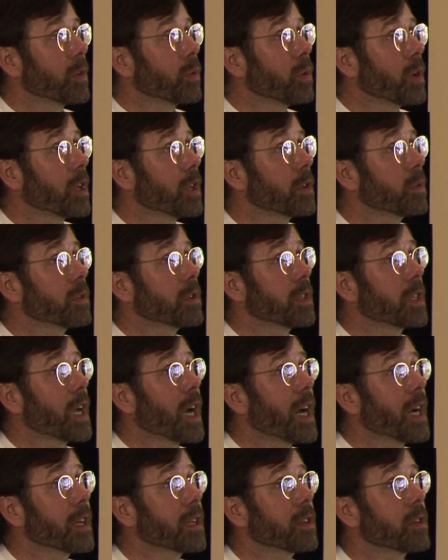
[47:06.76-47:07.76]
world was
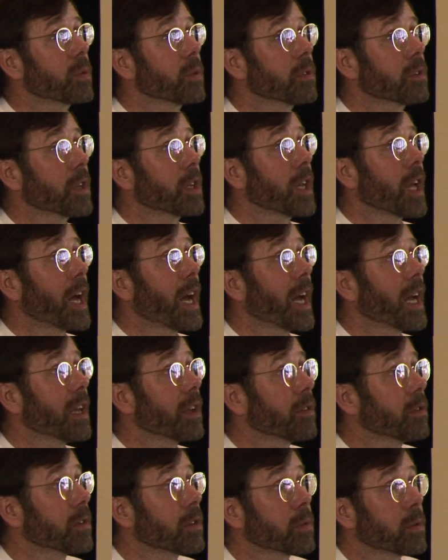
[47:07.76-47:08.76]
young, it was
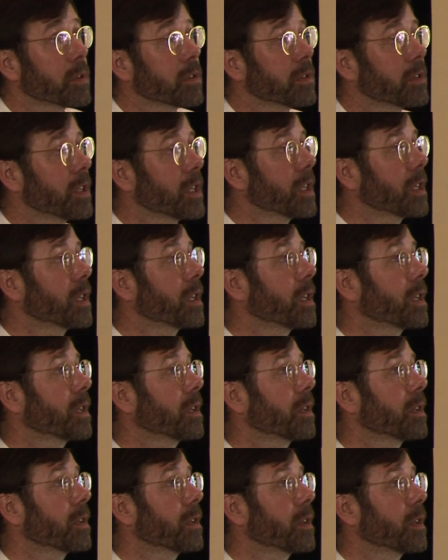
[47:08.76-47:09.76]
alive, it was singing,
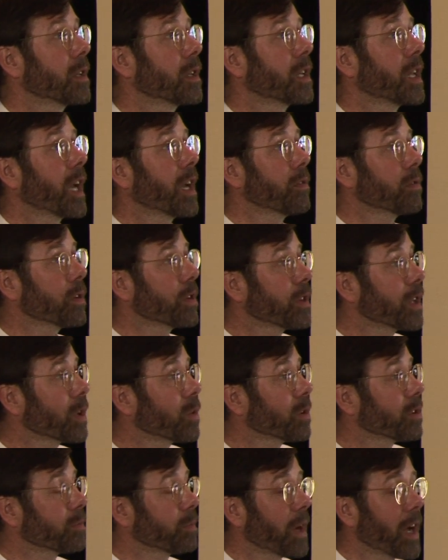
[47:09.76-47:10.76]
and
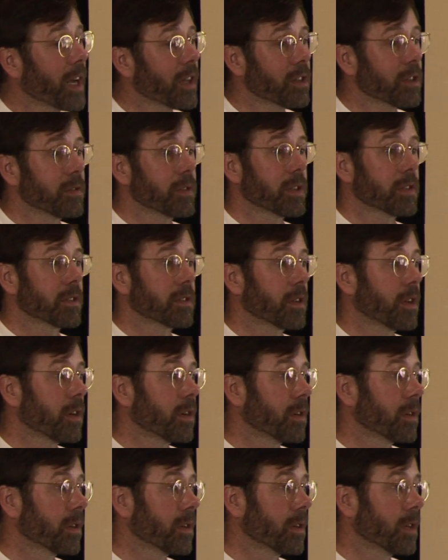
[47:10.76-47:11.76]
everything was part of its
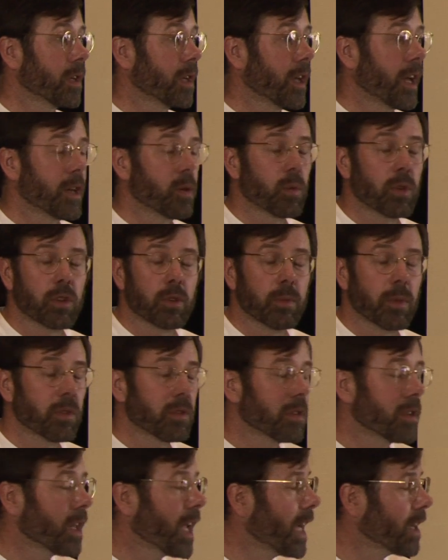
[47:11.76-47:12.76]
song. And it was the
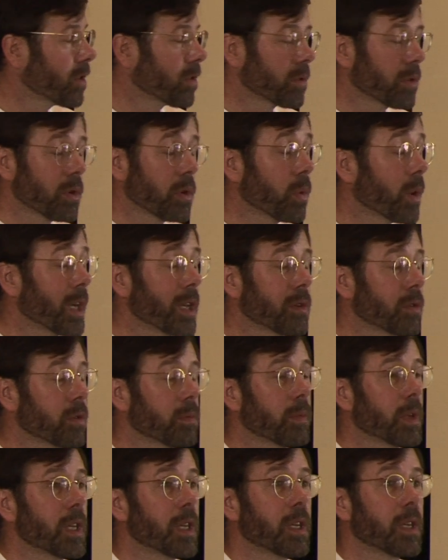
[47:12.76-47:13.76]
most natural way
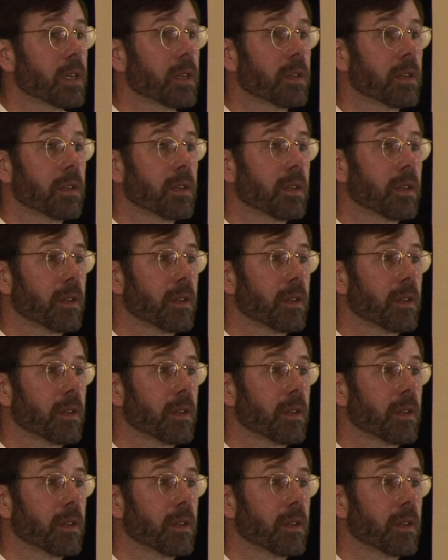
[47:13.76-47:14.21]
to be.